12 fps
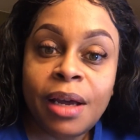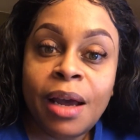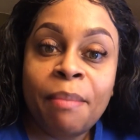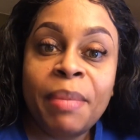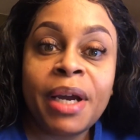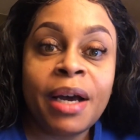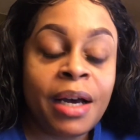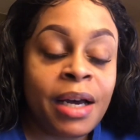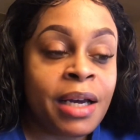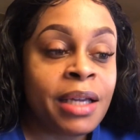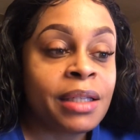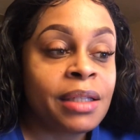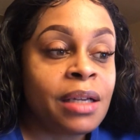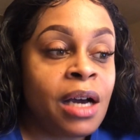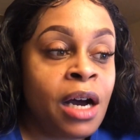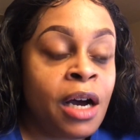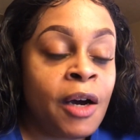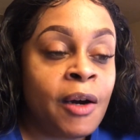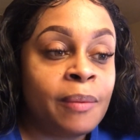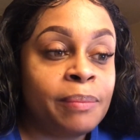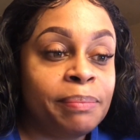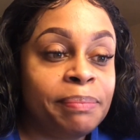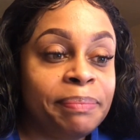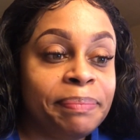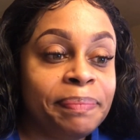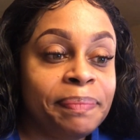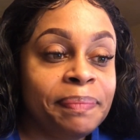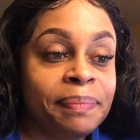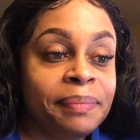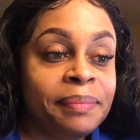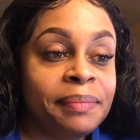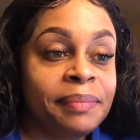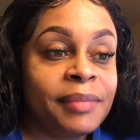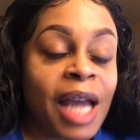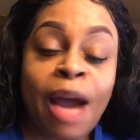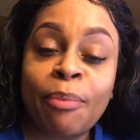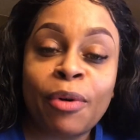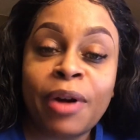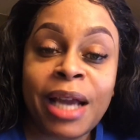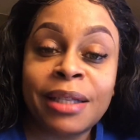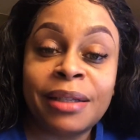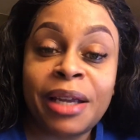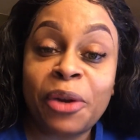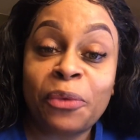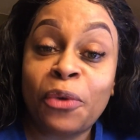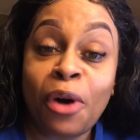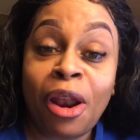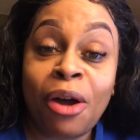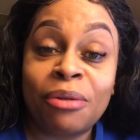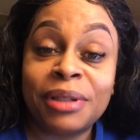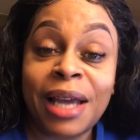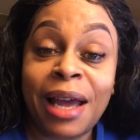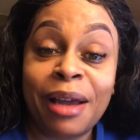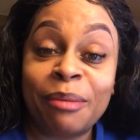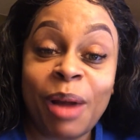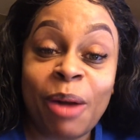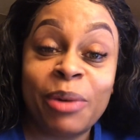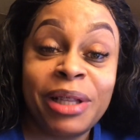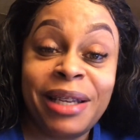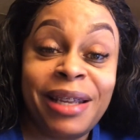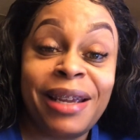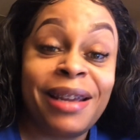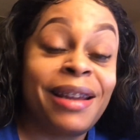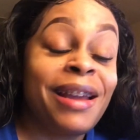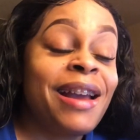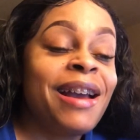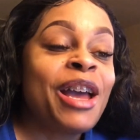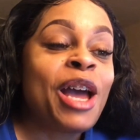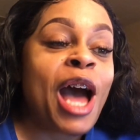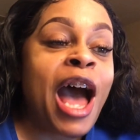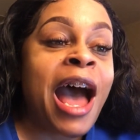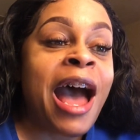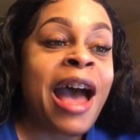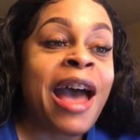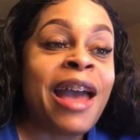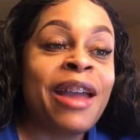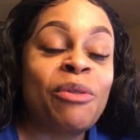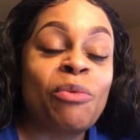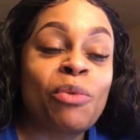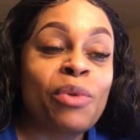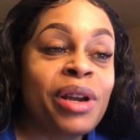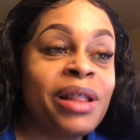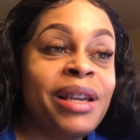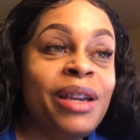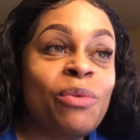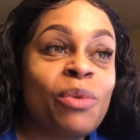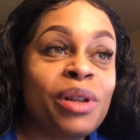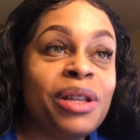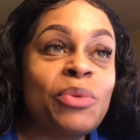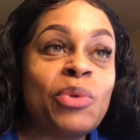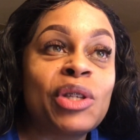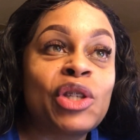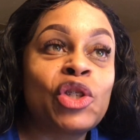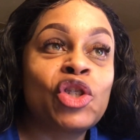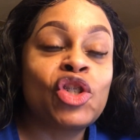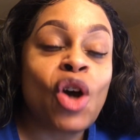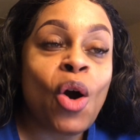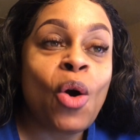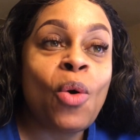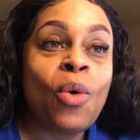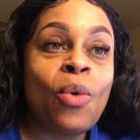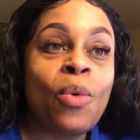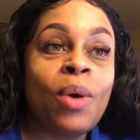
Because I procrastinated for a long time. I really did. I really, really was so